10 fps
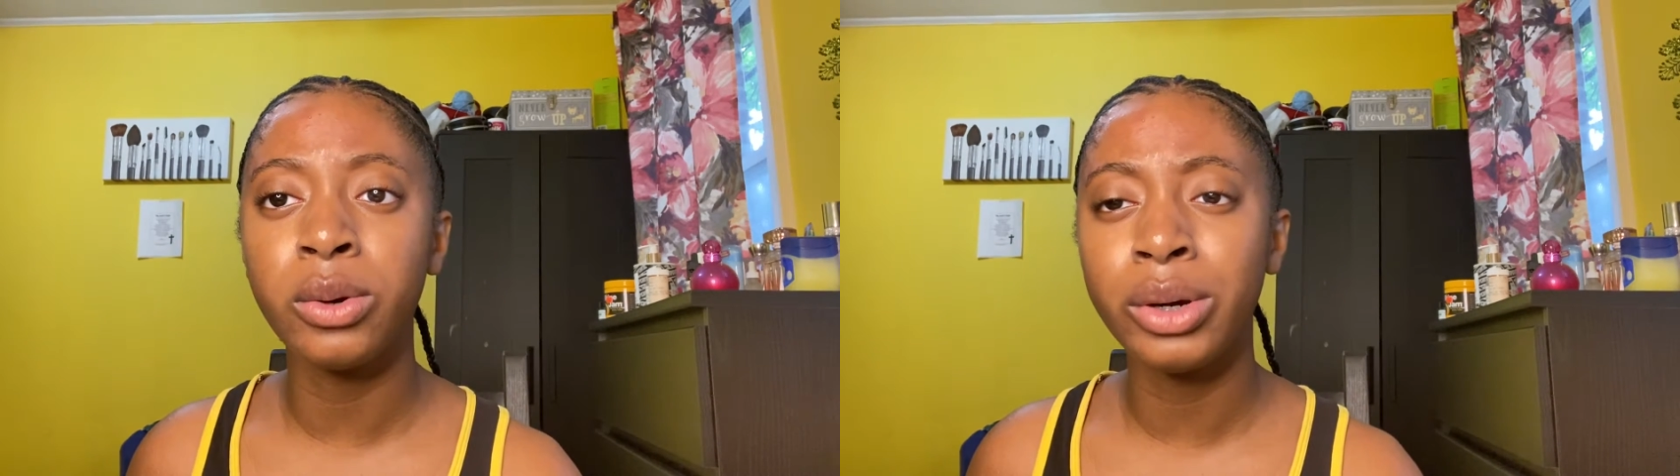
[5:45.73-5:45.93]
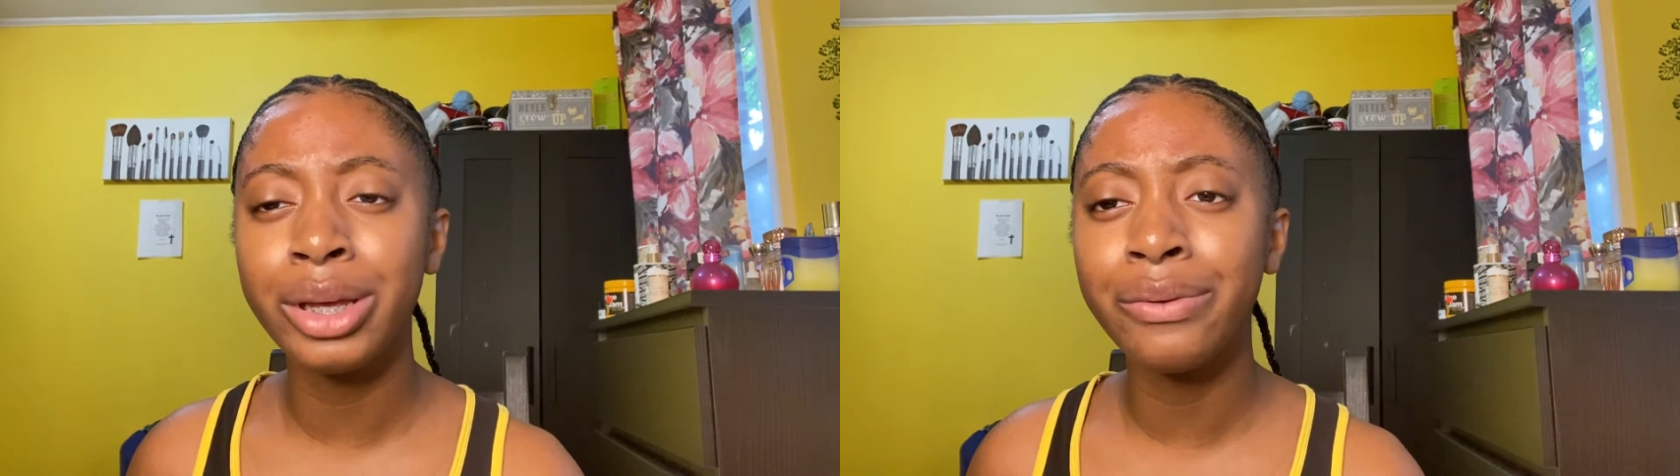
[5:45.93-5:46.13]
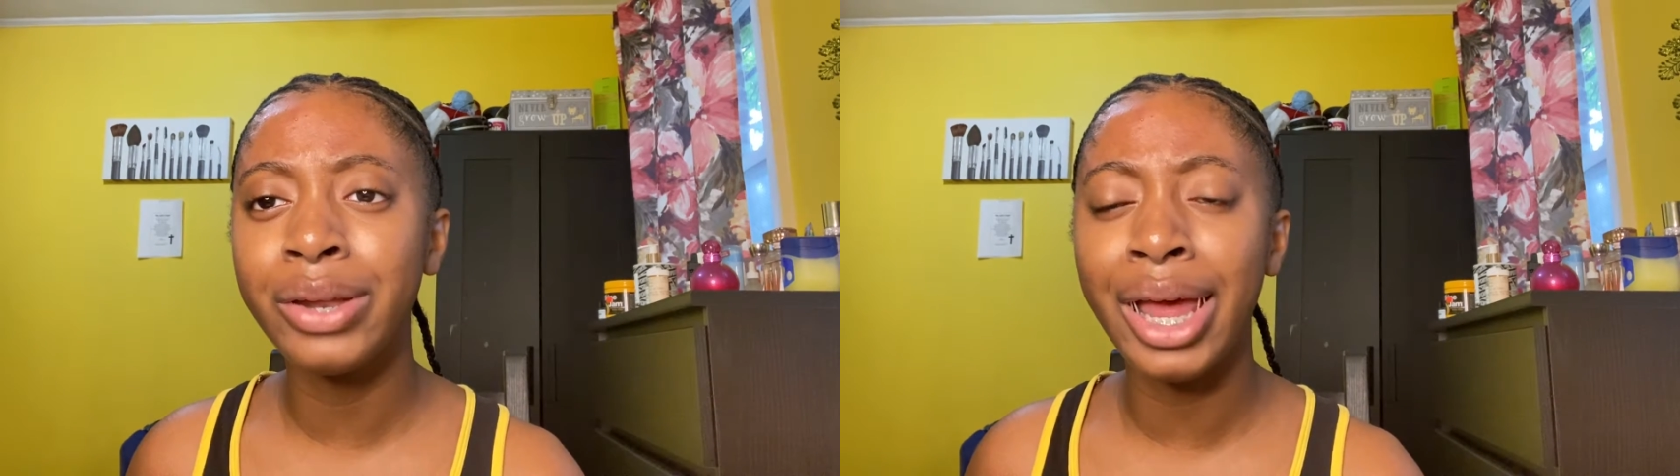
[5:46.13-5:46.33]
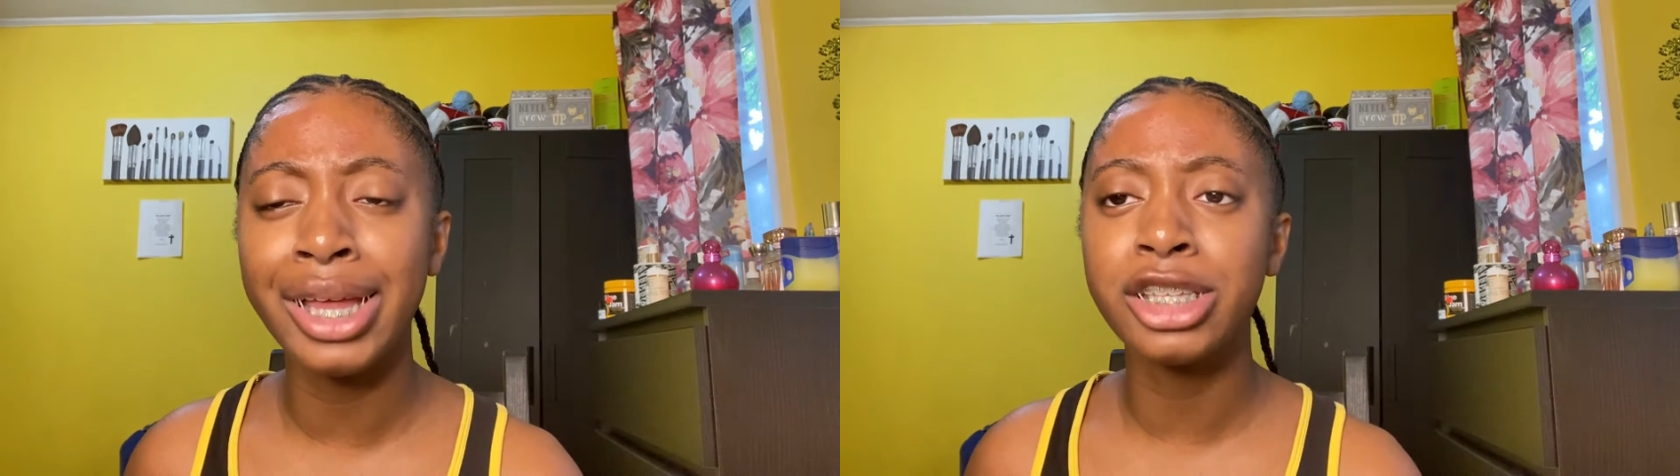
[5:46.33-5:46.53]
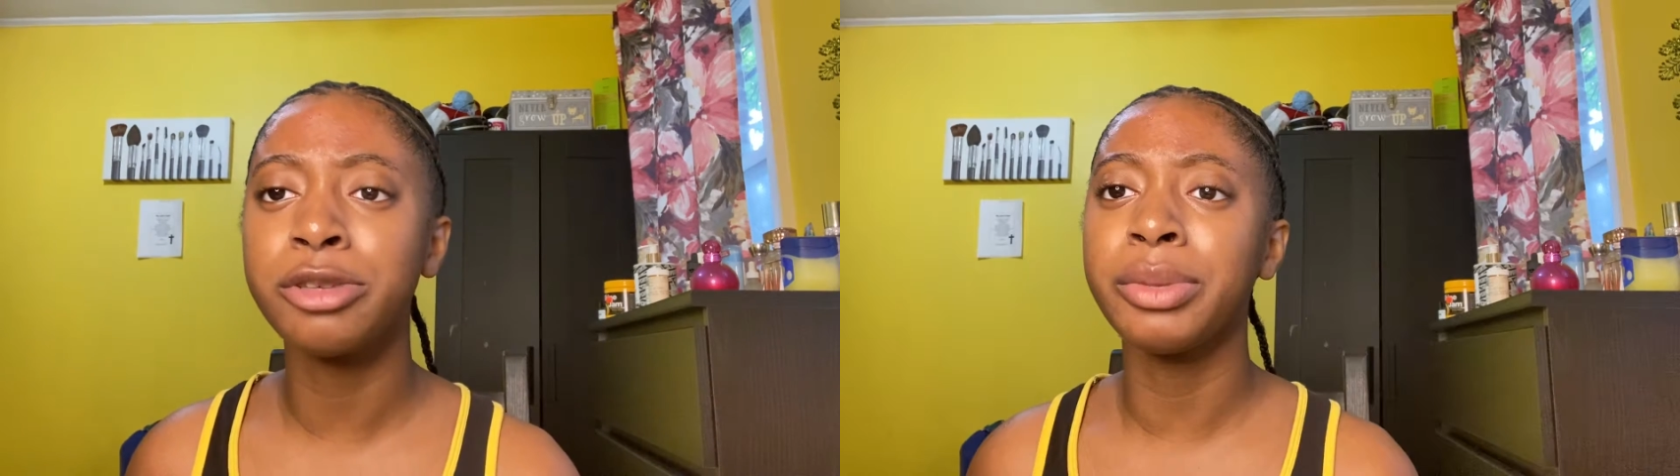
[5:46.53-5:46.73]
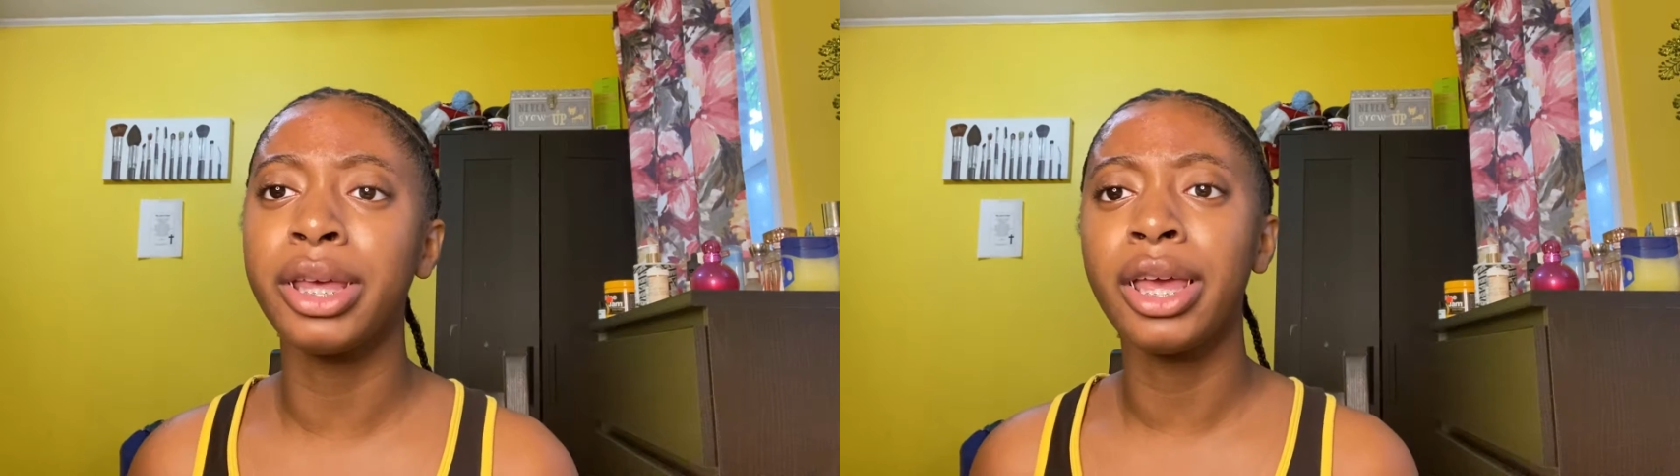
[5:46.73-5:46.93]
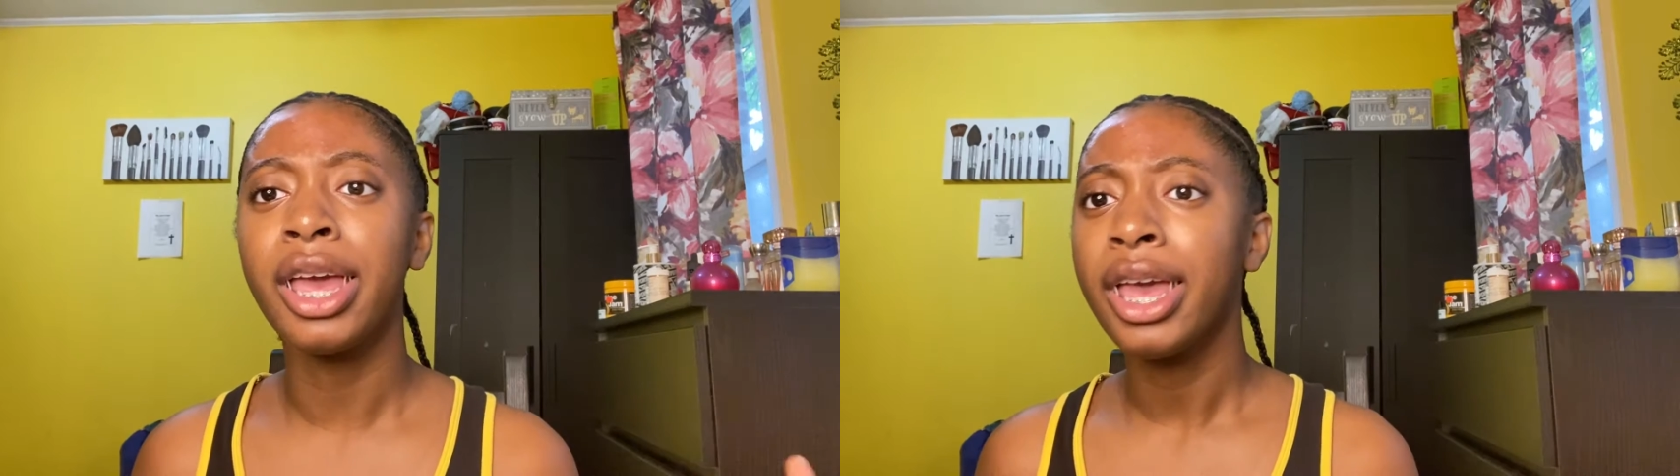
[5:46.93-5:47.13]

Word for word: or even ask me